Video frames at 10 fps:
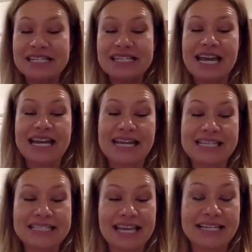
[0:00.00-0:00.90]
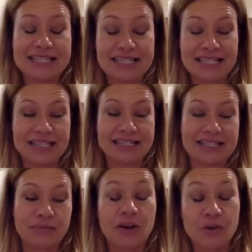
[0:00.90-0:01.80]
today
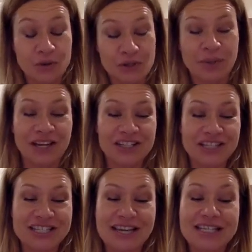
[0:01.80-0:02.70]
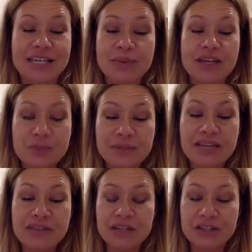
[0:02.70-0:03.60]
is well, your topic, I should say, is going to be human
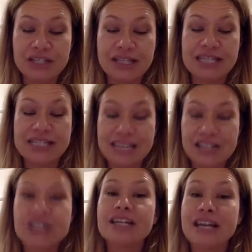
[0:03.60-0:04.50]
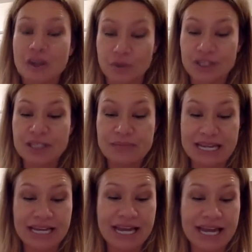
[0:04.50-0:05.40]
evolution, the ascension, and quantum
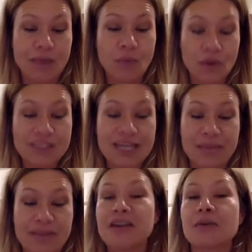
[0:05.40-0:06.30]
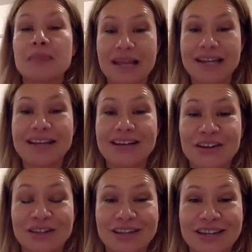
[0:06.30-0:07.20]
DNA. What's happening on planet
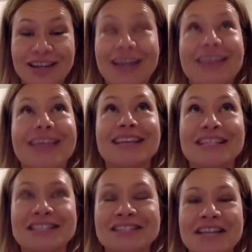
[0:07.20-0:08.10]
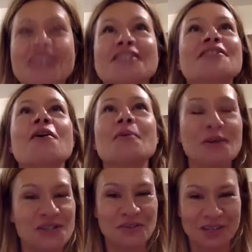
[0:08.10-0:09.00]
Earth? And I think that's so
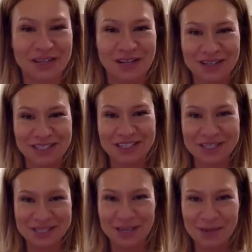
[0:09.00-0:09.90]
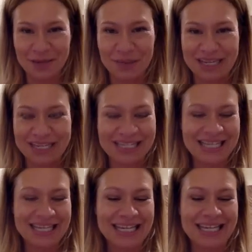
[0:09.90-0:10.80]
beautifully aligned to the summit, because
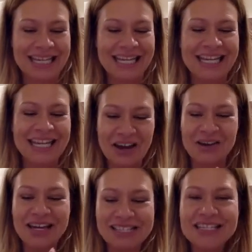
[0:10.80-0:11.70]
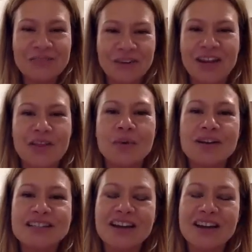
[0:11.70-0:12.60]
it does feel like the
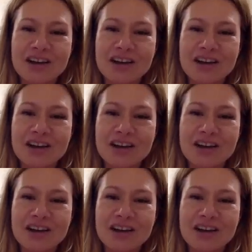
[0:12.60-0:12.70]
world's going